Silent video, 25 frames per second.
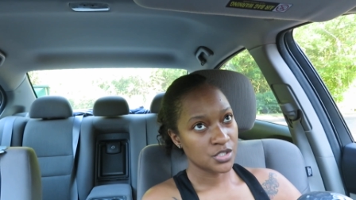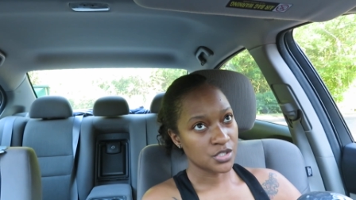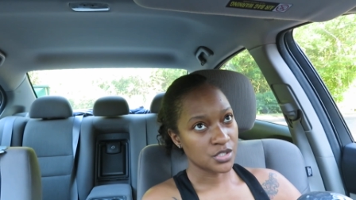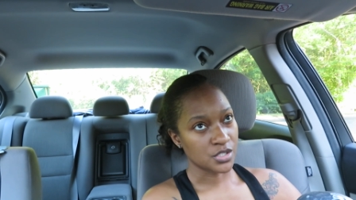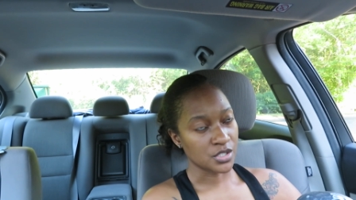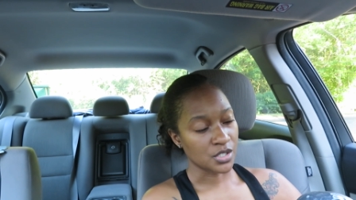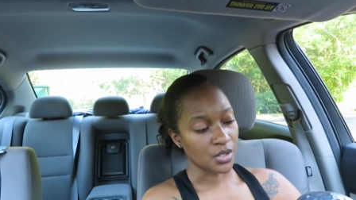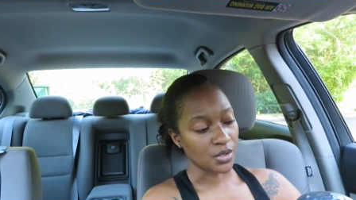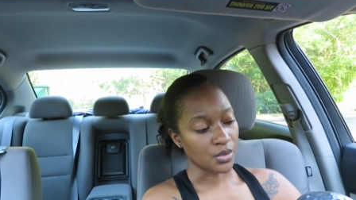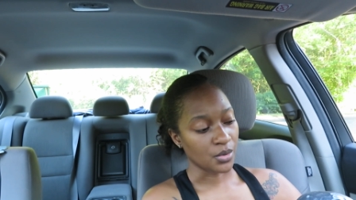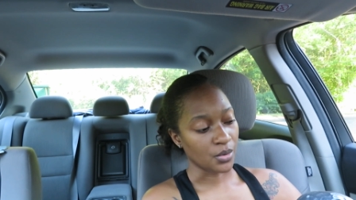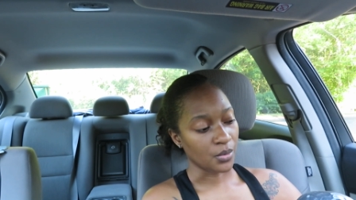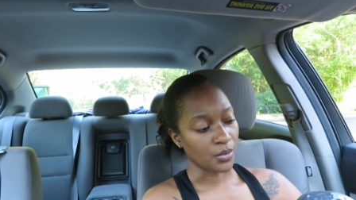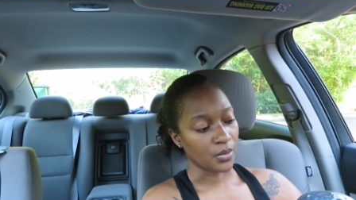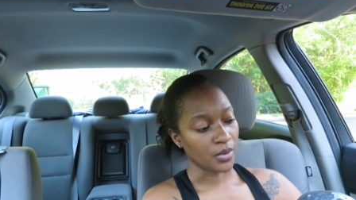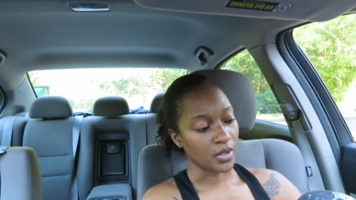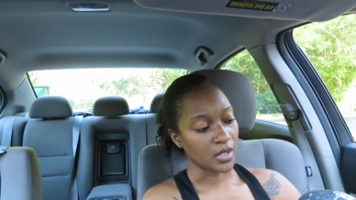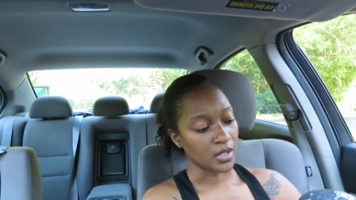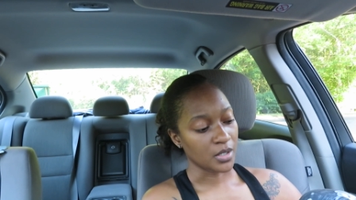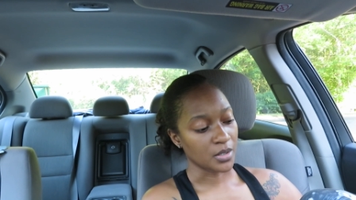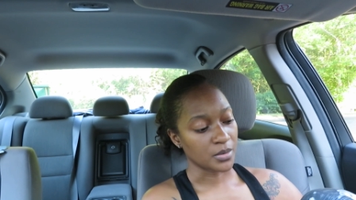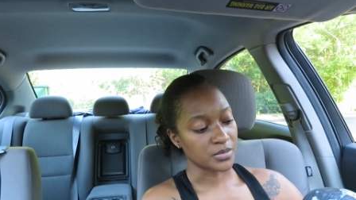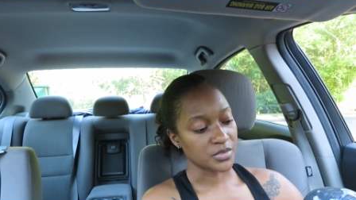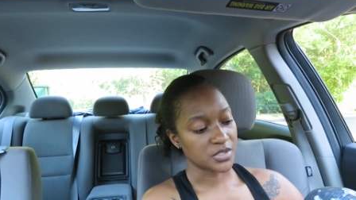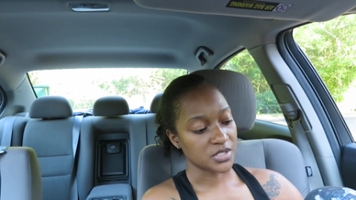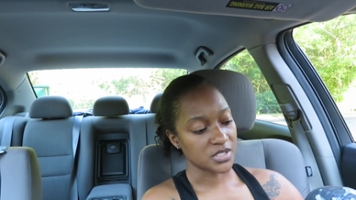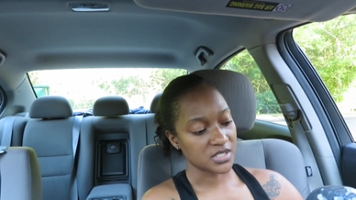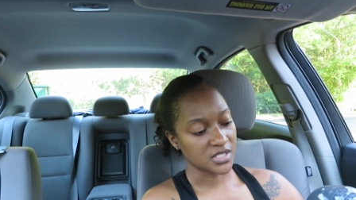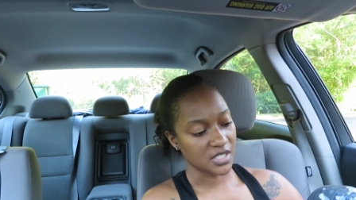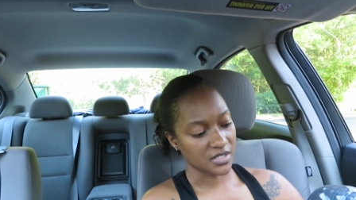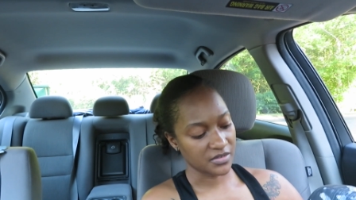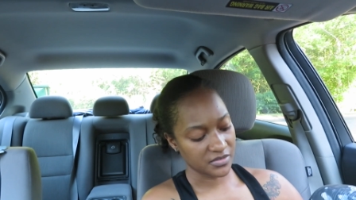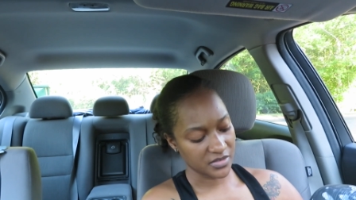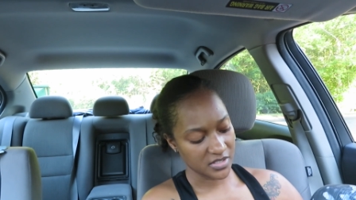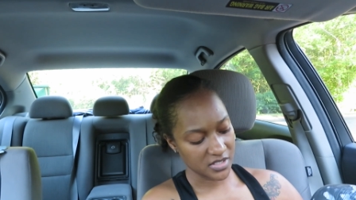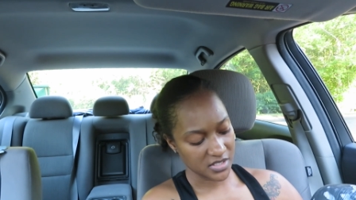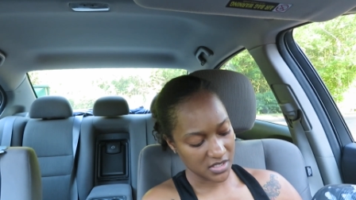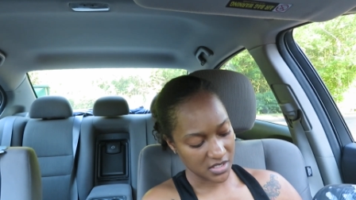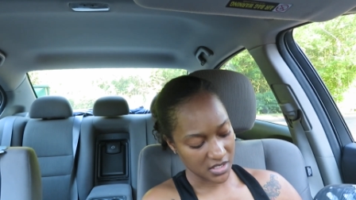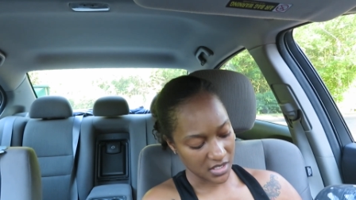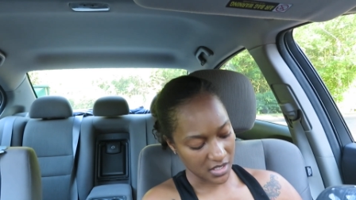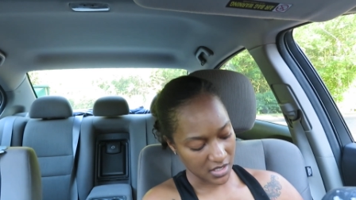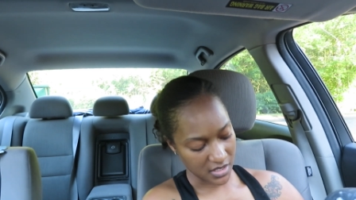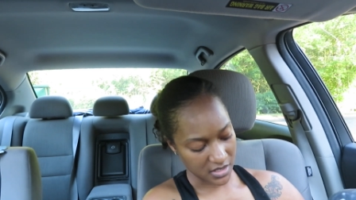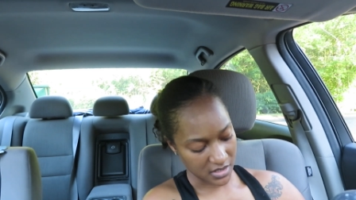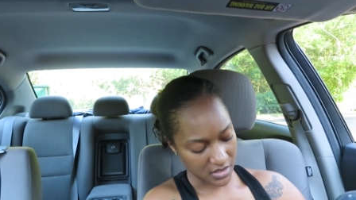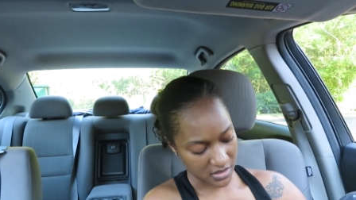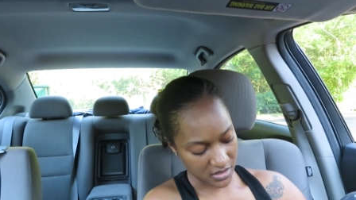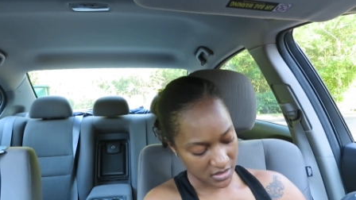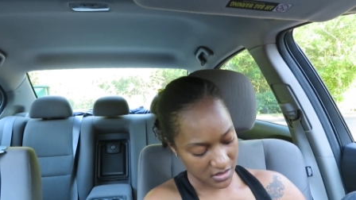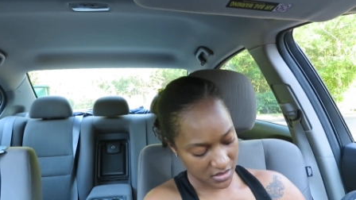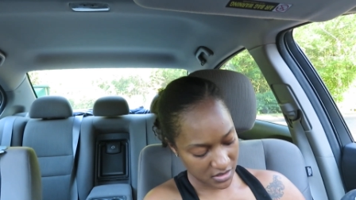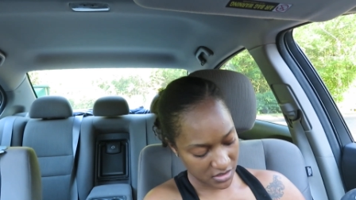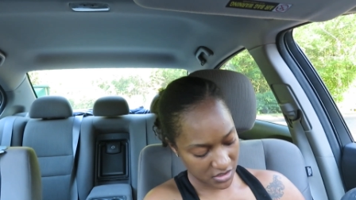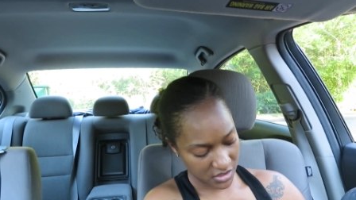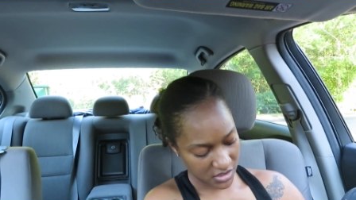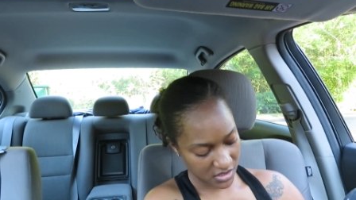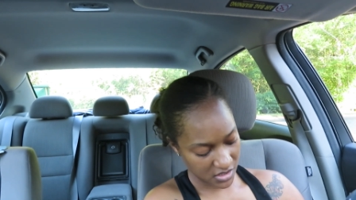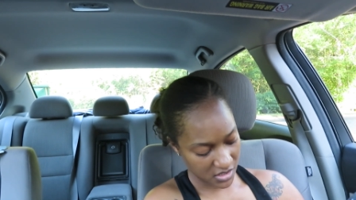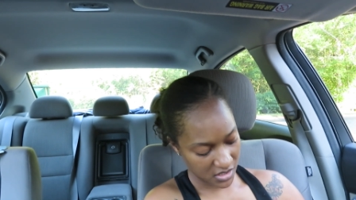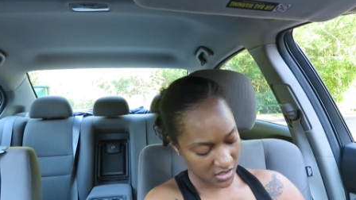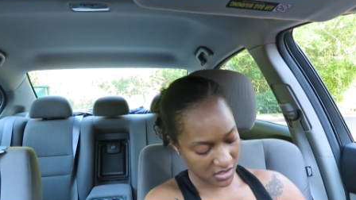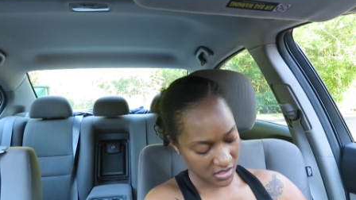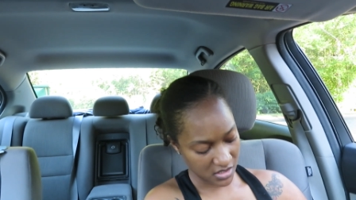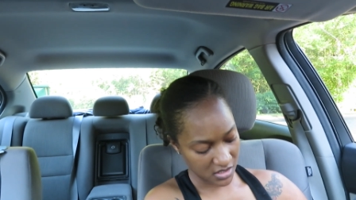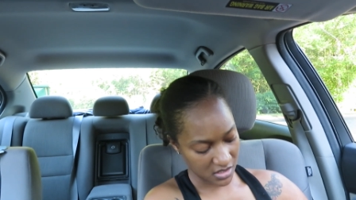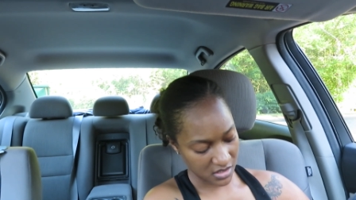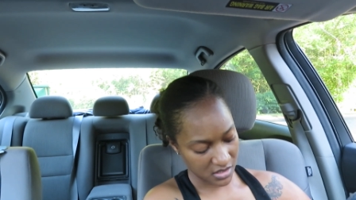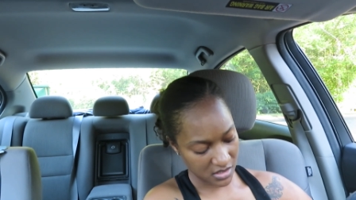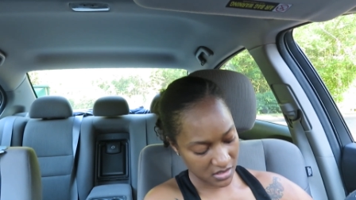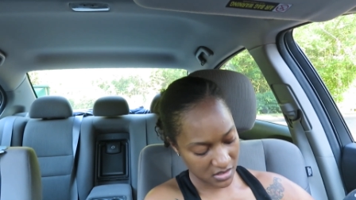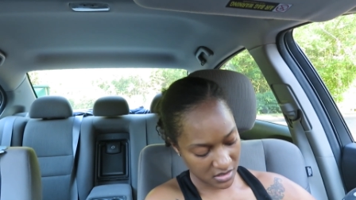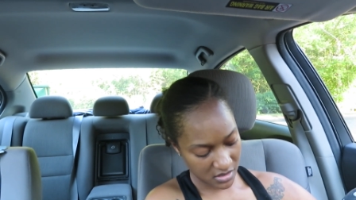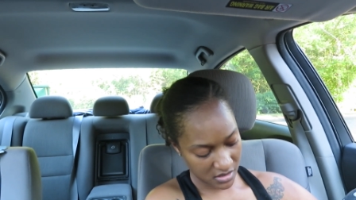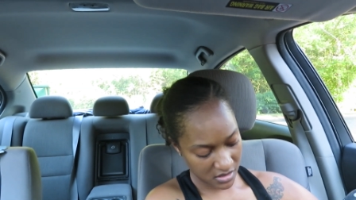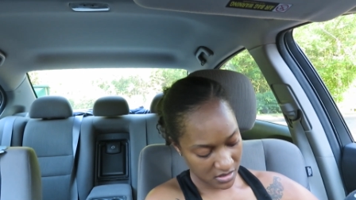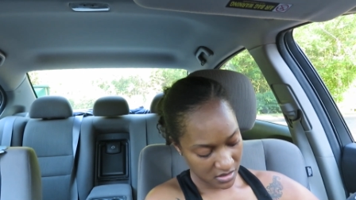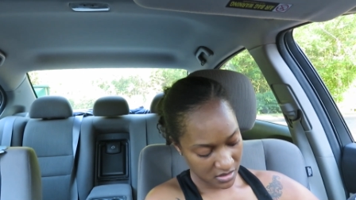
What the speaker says: So she definitely denied it. She didn't